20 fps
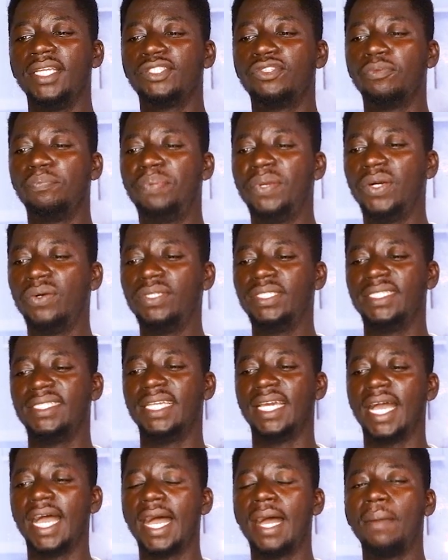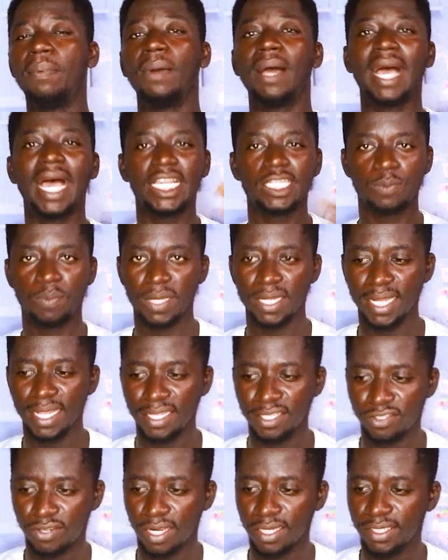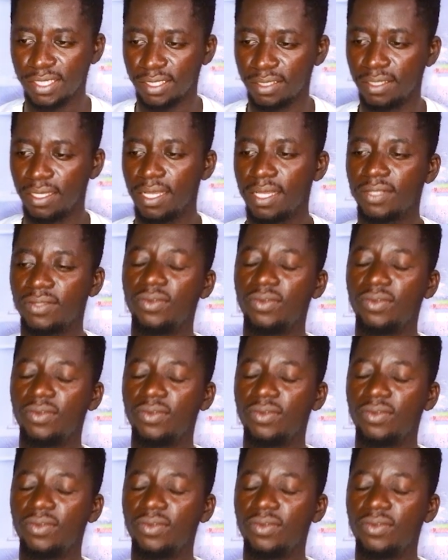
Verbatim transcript: to build the app as per the instruction?